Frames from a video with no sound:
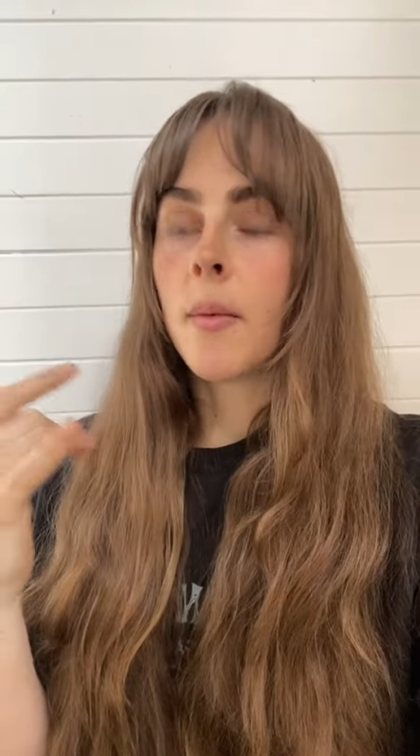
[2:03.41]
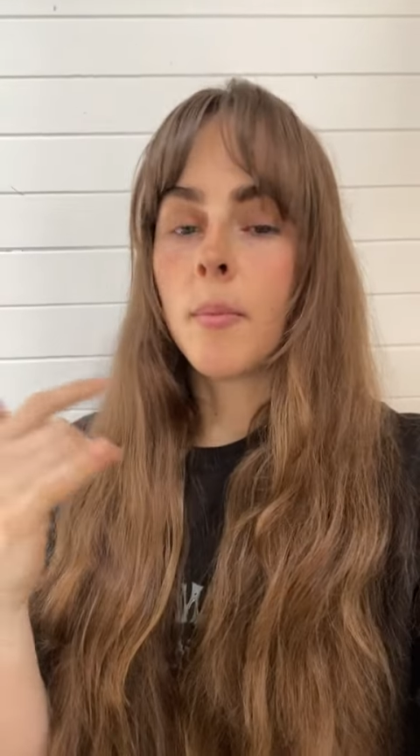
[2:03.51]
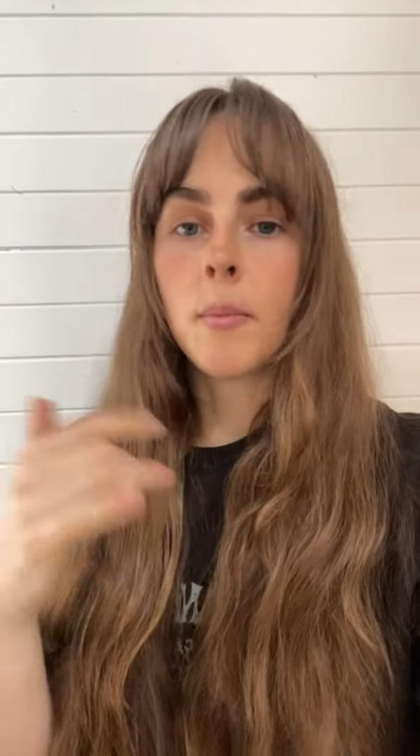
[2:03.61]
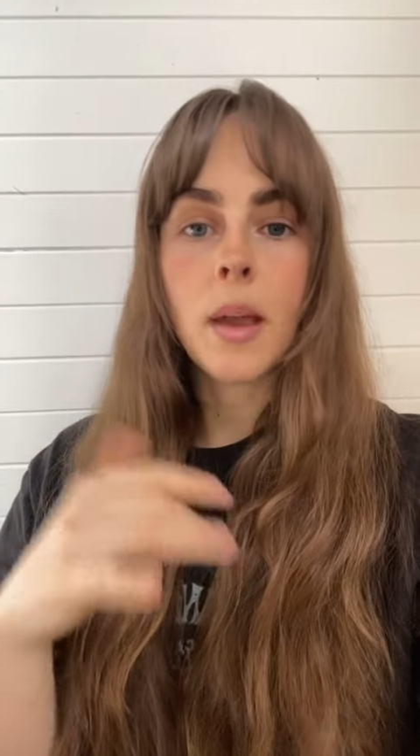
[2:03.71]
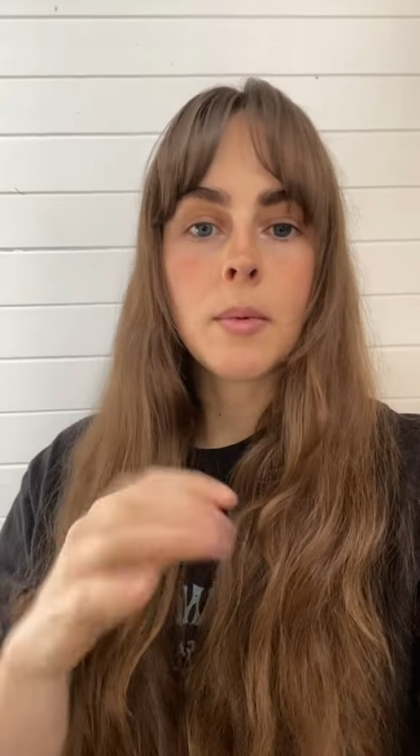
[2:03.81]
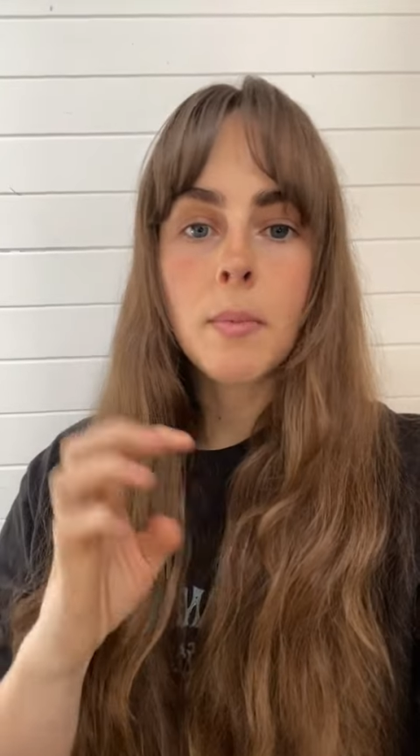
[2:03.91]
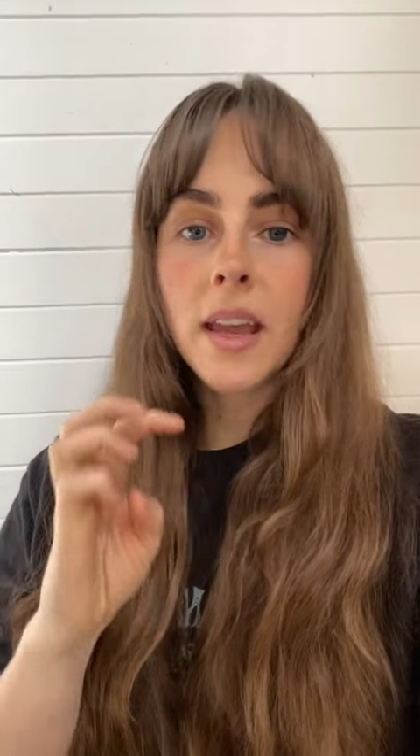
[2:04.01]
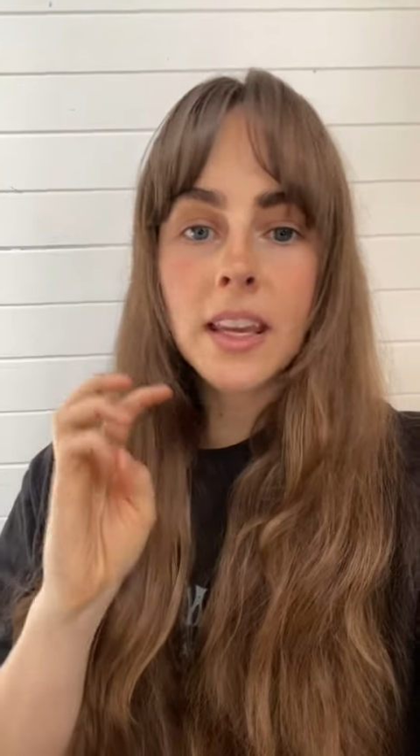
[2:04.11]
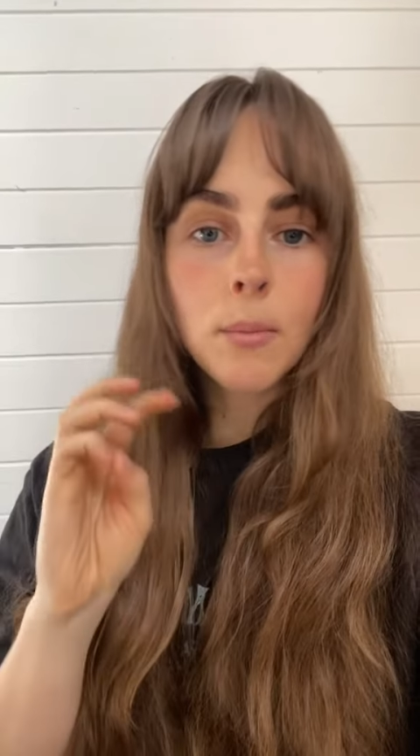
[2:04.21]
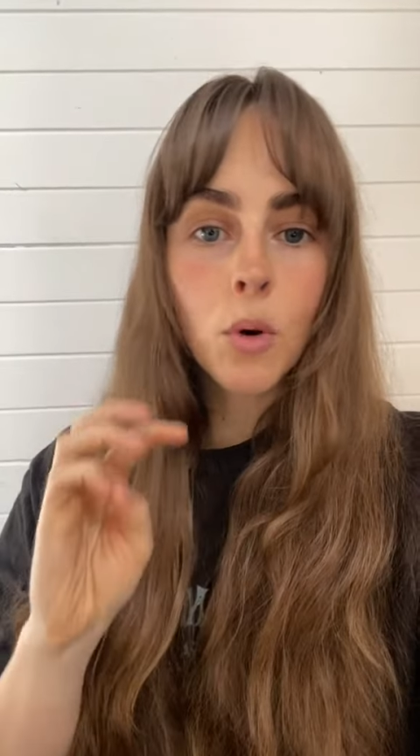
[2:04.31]
maybe
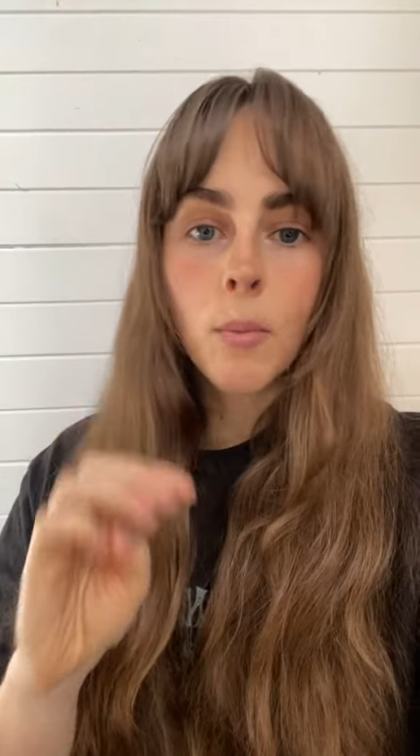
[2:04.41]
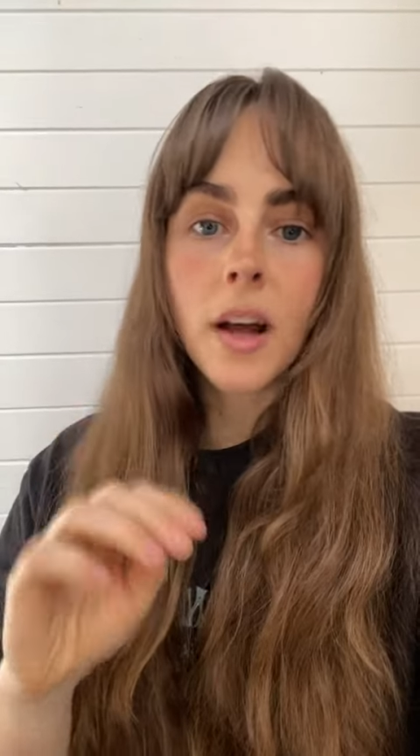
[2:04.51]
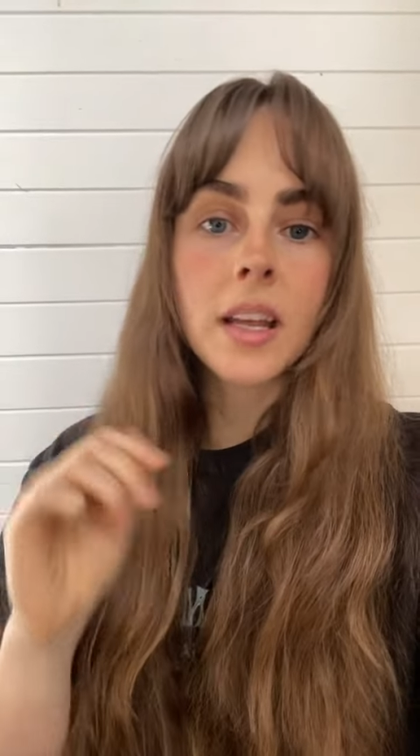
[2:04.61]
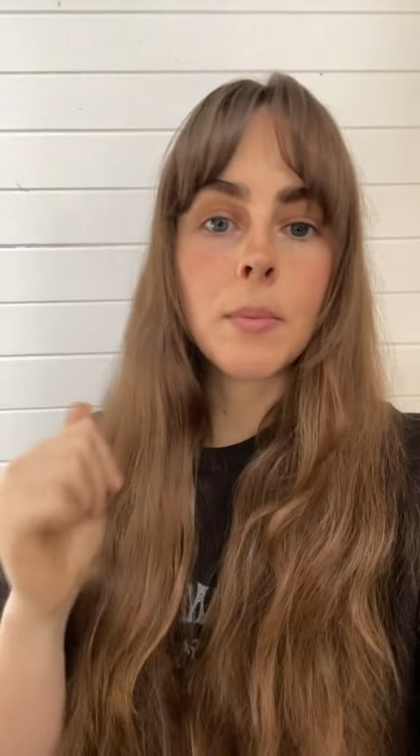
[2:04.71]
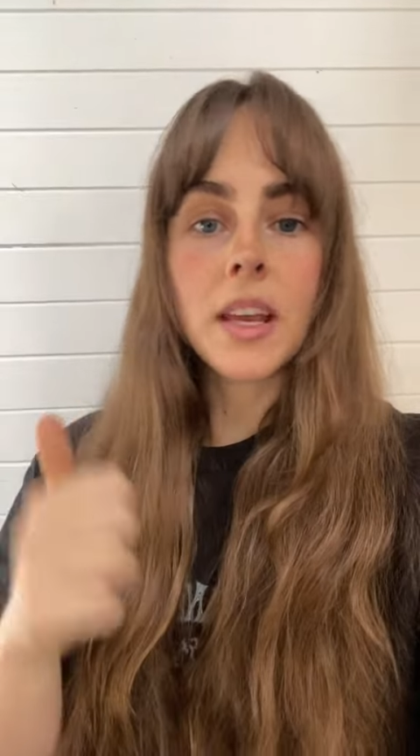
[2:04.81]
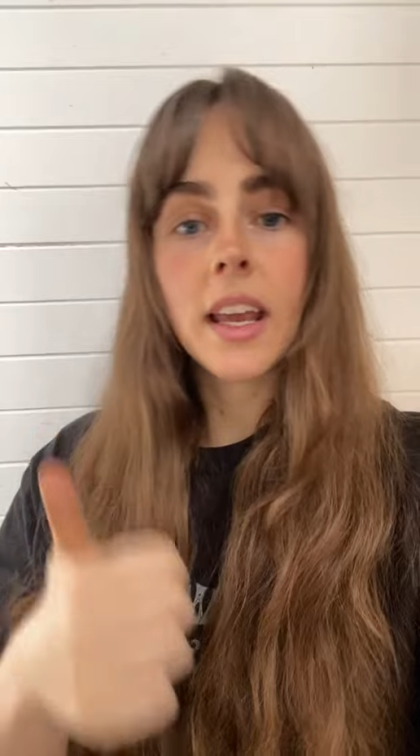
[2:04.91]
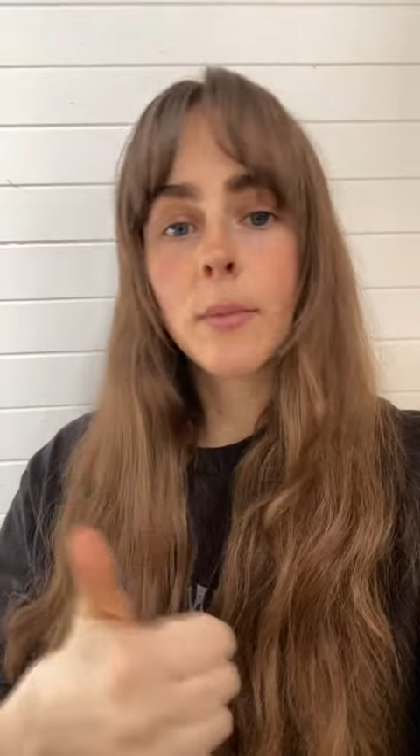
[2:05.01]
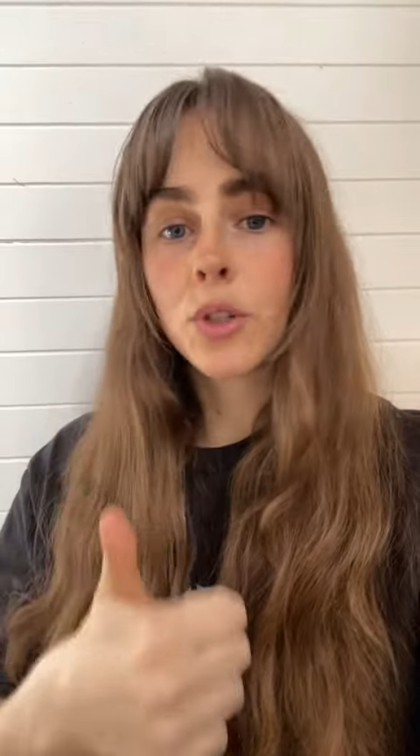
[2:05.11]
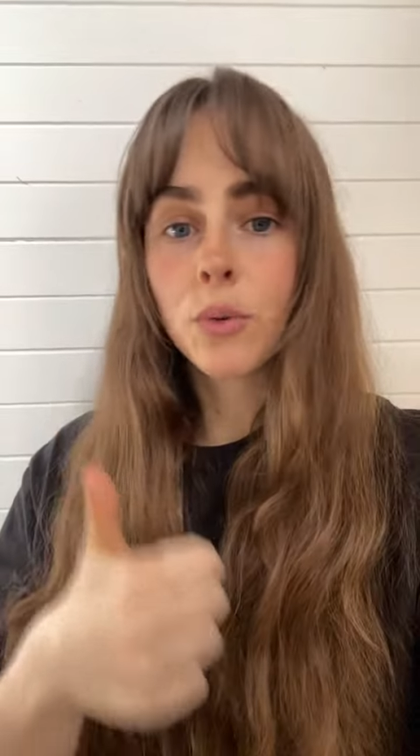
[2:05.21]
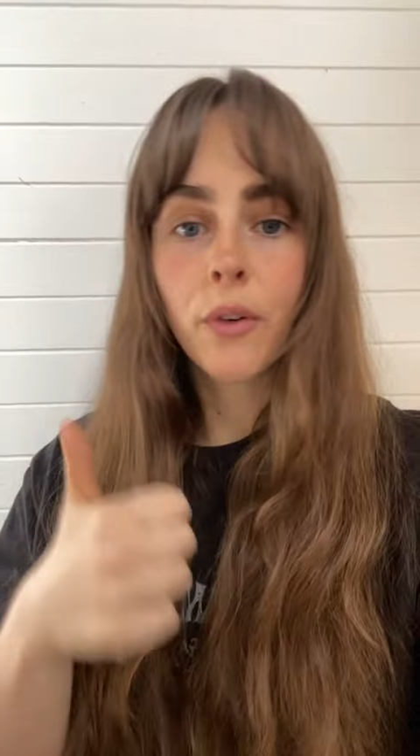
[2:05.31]
making more money, being
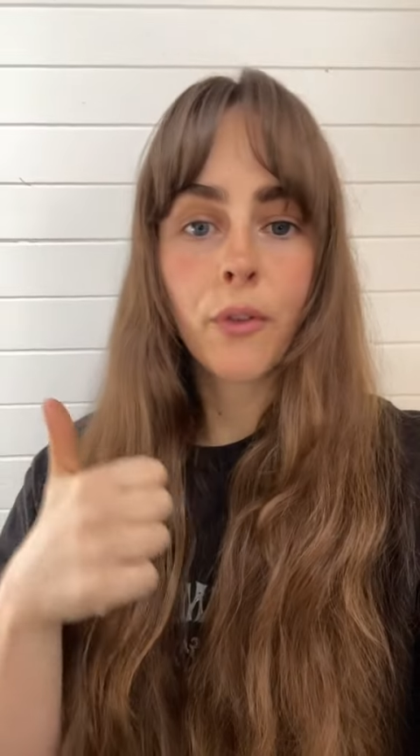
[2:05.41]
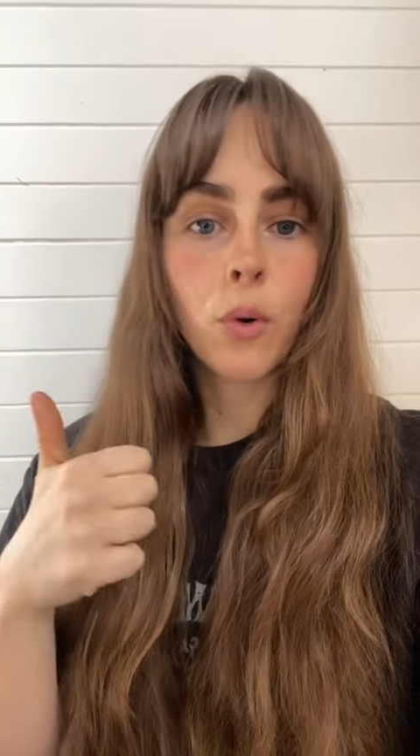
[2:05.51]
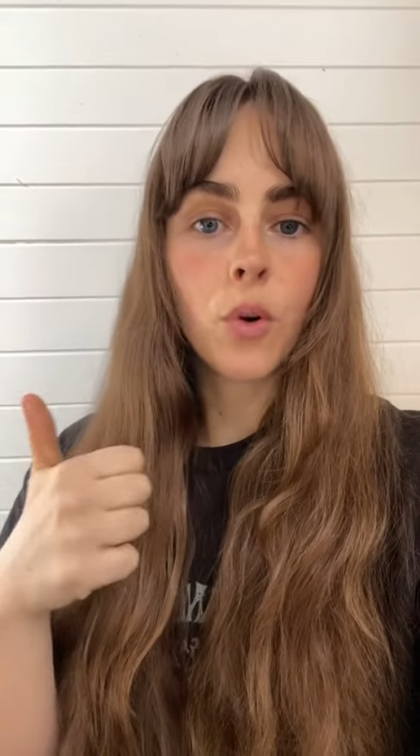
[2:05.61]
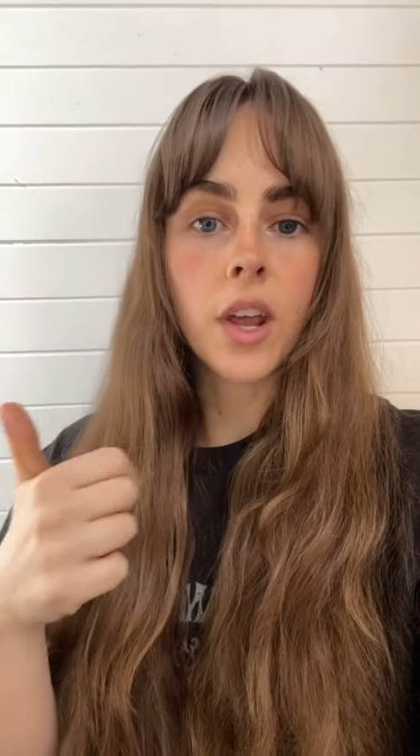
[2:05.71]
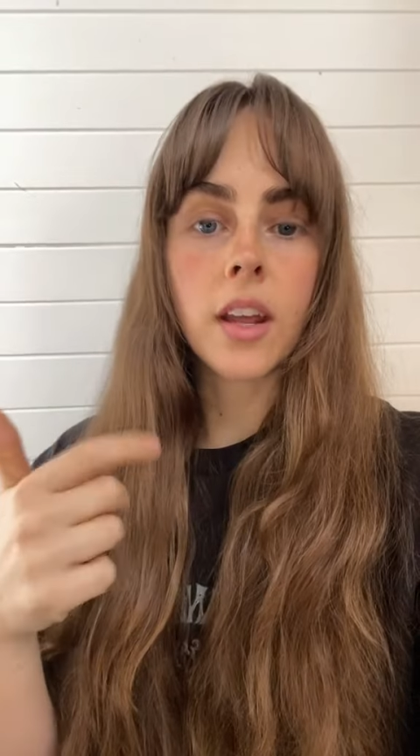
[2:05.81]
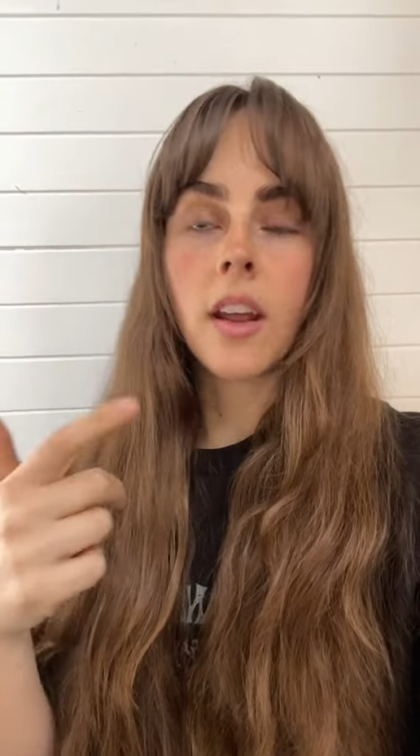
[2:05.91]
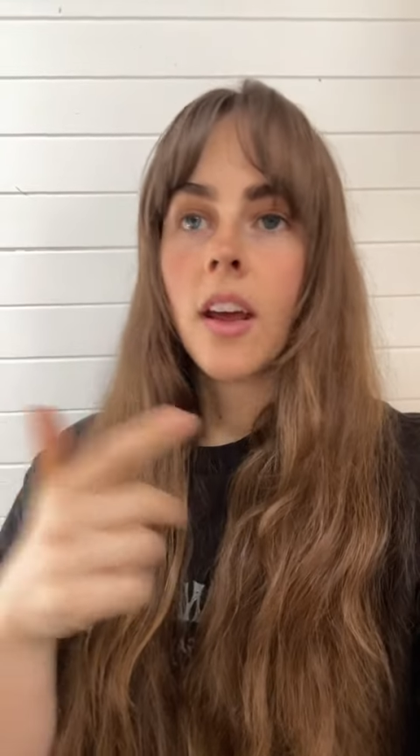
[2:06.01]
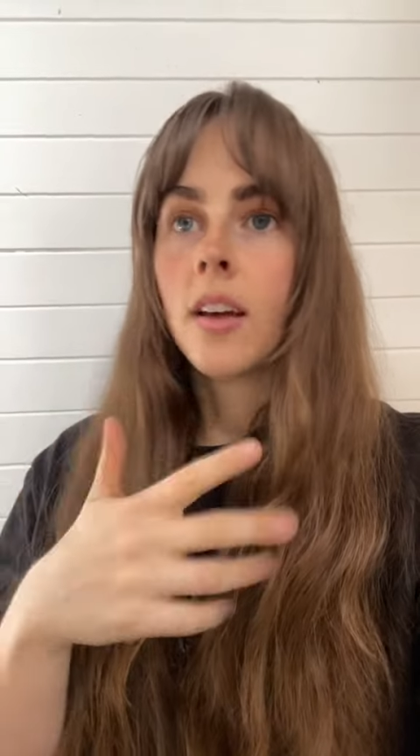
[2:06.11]
able to afford it,